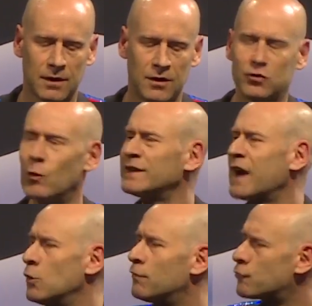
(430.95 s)
So what
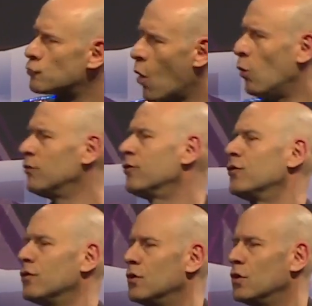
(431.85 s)
kind of roles
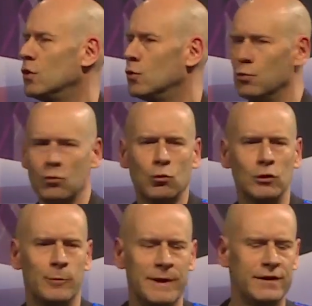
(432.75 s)
will
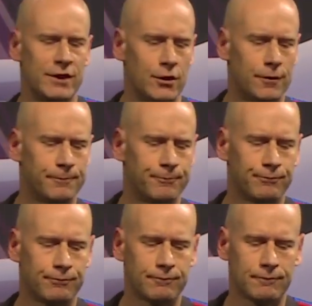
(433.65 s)
you meet here?
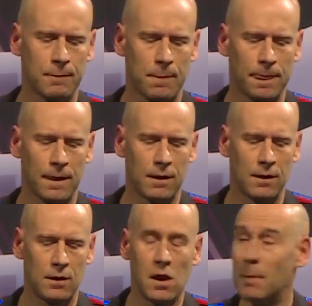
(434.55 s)

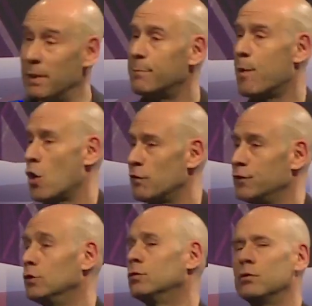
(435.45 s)
A big part of you